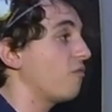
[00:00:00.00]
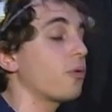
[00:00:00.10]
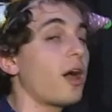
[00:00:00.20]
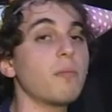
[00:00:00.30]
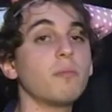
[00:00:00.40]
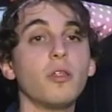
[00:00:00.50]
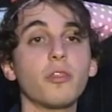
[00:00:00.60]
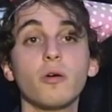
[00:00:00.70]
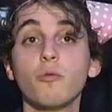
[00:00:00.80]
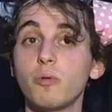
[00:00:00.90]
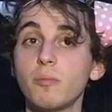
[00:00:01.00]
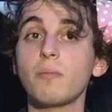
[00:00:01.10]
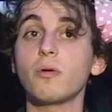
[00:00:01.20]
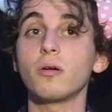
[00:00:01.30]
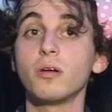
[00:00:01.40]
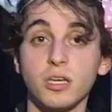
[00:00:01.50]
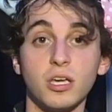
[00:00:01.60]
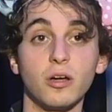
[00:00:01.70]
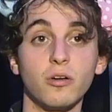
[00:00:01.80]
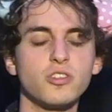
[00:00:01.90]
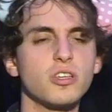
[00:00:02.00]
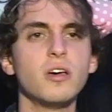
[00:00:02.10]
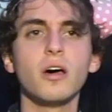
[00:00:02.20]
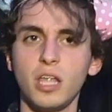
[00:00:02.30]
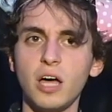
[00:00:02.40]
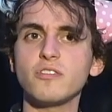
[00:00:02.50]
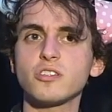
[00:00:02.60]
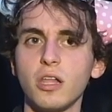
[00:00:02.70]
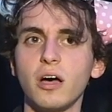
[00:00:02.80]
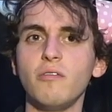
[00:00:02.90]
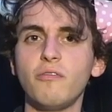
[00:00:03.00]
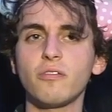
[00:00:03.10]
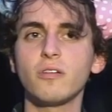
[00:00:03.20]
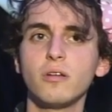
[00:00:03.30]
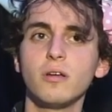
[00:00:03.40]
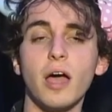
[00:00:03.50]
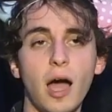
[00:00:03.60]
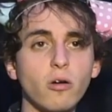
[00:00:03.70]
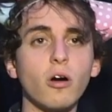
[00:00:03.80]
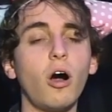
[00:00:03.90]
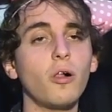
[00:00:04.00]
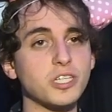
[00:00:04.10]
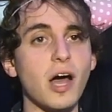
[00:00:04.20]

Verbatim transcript: of Pride Month, remember, kiddos, love is love, alcohol is